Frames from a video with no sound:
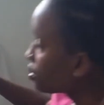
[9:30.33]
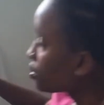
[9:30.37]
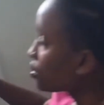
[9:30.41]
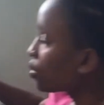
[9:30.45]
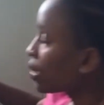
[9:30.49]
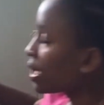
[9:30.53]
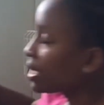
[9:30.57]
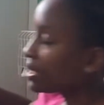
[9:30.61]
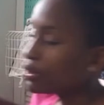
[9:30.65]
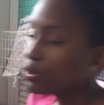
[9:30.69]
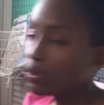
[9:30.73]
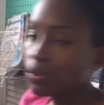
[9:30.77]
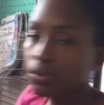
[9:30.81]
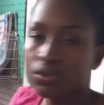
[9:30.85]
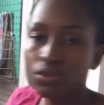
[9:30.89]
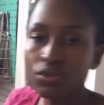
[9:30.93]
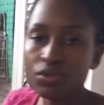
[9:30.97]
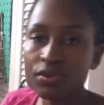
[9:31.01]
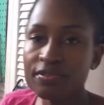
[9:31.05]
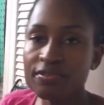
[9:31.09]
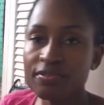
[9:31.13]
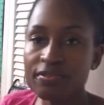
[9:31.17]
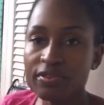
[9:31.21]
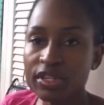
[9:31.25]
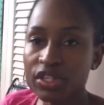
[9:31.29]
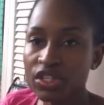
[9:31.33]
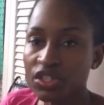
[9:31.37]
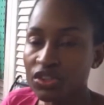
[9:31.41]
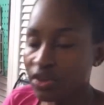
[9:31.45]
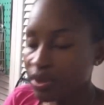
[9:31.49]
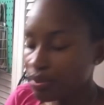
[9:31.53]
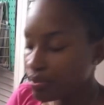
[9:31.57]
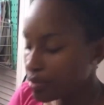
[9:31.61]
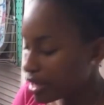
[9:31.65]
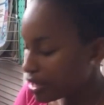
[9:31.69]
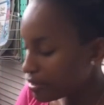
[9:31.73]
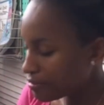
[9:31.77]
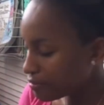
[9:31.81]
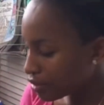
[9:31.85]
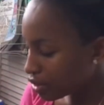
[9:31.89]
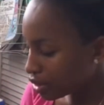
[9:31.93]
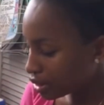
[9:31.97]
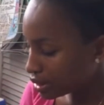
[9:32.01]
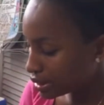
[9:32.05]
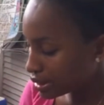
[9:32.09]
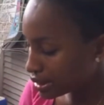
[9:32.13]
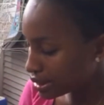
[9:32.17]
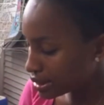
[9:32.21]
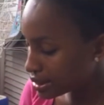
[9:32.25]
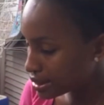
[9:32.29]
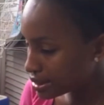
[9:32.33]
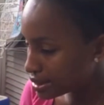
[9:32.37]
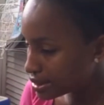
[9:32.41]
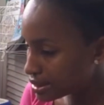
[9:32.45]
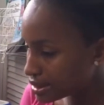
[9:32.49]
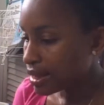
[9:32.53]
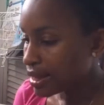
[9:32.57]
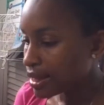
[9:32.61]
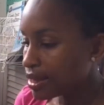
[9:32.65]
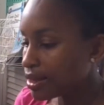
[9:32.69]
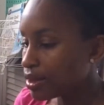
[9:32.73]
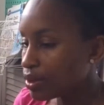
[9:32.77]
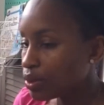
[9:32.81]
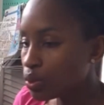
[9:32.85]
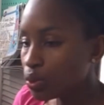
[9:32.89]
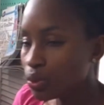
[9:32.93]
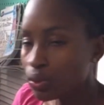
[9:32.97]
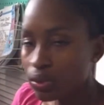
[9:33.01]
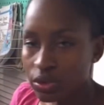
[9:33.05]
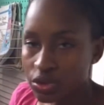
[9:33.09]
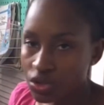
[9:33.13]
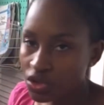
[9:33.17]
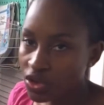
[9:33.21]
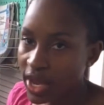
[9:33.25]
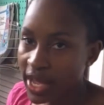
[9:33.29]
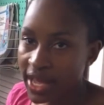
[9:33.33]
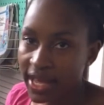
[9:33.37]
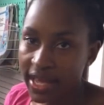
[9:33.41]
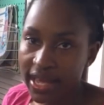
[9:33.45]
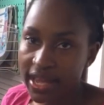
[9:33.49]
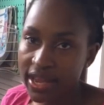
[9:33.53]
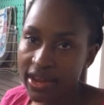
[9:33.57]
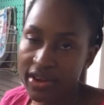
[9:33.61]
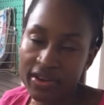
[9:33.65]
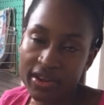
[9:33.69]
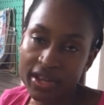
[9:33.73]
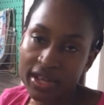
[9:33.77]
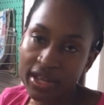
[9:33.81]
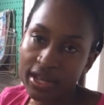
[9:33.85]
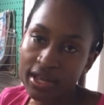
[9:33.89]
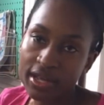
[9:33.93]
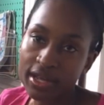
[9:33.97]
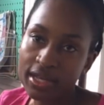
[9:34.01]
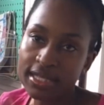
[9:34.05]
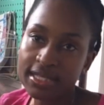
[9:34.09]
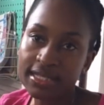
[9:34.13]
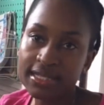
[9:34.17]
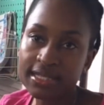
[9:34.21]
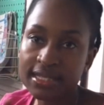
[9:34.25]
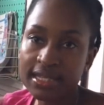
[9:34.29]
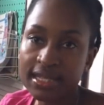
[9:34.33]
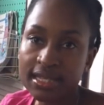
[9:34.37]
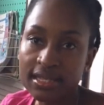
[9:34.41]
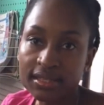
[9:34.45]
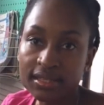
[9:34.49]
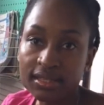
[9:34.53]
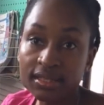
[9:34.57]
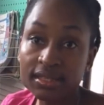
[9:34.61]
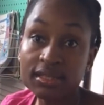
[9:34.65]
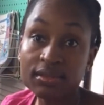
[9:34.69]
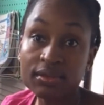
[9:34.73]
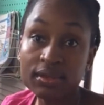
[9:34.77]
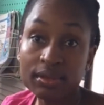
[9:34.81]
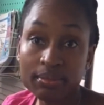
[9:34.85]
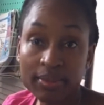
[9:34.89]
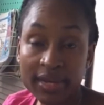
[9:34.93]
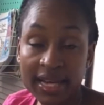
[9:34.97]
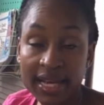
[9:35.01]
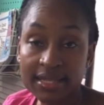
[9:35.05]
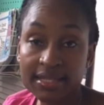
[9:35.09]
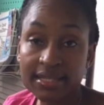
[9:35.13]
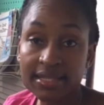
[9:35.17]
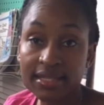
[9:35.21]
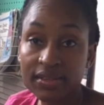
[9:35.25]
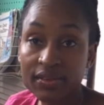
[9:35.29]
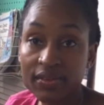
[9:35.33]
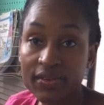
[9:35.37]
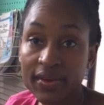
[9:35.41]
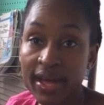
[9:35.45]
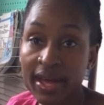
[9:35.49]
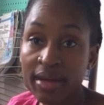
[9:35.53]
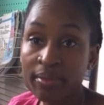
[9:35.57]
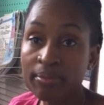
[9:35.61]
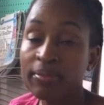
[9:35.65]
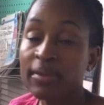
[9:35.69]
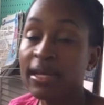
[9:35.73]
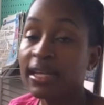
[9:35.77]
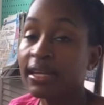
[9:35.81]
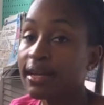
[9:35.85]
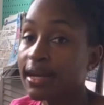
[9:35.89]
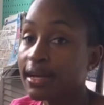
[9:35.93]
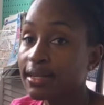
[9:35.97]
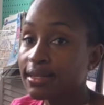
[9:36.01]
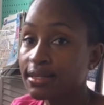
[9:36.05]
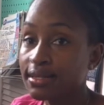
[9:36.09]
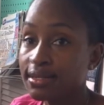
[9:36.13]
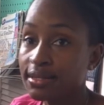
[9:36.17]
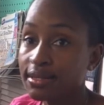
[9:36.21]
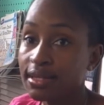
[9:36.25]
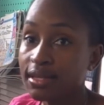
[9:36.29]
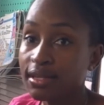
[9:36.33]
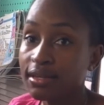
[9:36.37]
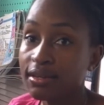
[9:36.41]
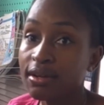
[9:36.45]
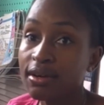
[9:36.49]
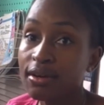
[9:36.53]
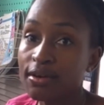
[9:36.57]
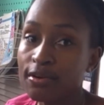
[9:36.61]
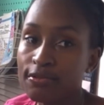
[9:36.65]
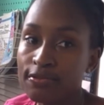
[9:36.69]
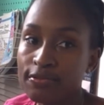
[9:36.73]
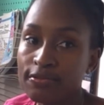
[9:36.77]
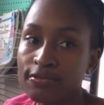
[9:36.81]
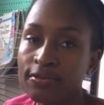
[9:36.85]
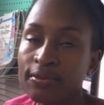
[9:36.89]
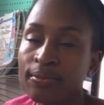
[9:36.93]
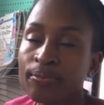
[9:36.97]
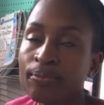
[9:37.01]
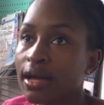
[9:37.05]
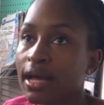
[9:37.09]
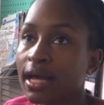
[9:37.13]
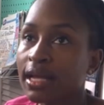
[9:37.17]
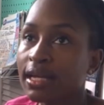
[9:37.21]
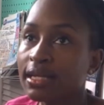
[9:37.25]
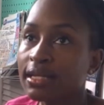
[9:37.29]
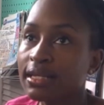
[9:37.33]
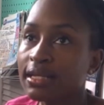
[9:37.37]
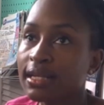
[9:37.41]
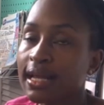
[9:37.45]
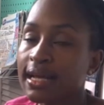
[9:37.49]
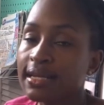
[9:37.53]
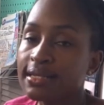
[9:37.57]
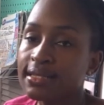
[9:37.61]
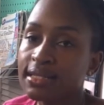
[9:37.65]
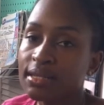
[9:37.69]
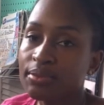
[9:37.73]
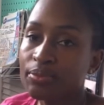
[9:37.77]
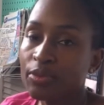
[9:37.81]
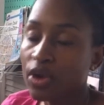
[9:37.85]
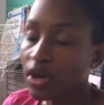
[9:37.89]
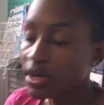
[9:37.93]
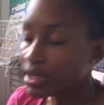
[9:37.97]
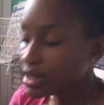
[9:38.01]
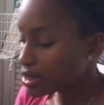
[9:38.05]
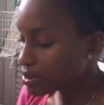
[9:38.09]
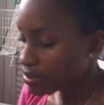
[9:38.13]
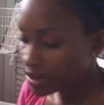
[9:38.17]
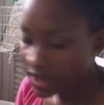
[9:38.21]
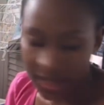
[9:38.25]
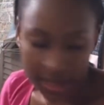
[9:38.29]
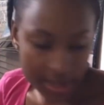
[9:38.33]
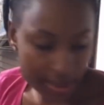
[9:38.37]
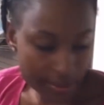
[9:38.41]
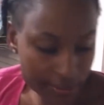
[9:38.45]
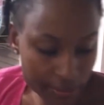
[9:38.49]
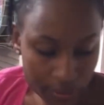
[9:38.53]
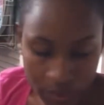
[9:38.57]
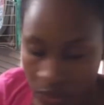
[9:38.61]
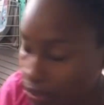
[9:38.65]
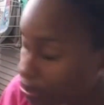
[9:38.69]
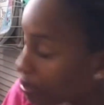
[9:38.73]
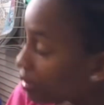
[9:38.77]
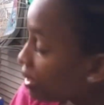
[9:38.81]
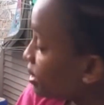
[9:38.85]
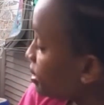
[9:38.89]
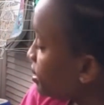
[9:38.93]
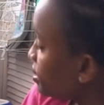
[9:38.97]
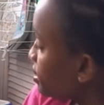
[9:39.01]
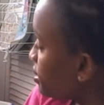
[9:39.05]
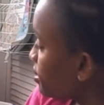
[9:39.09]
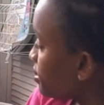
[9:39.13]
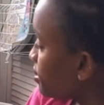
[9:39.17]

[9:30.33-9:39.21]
I don't refrigerate my fondant. Cool, dry area, sealed with plastic wrap, and that's enough. And it lasts approximately 4 months.